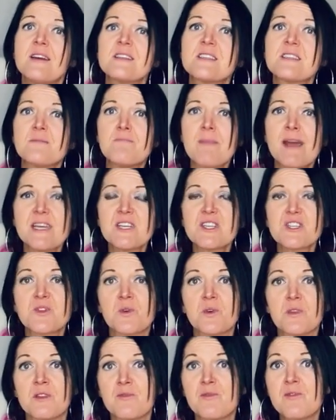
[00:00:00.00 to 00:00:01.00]
to make
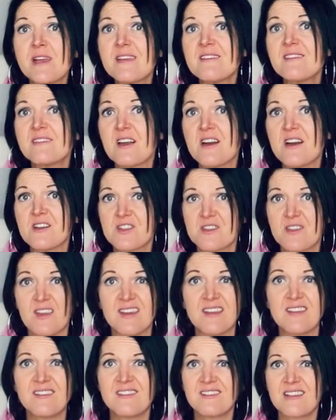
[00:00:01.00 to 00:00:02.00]
sure the research that
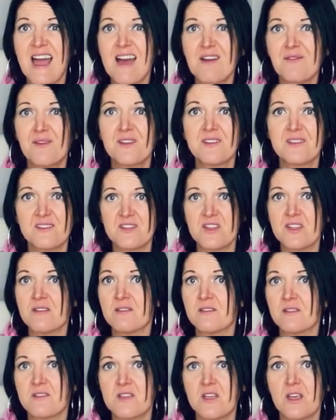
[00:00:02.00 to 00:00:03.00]
its staff and
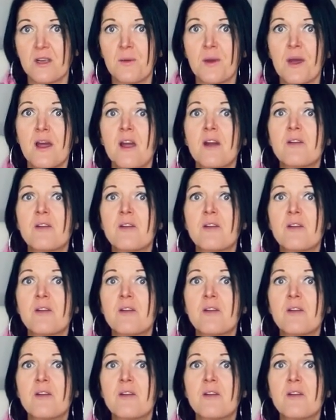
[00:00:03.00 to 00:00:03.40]
students do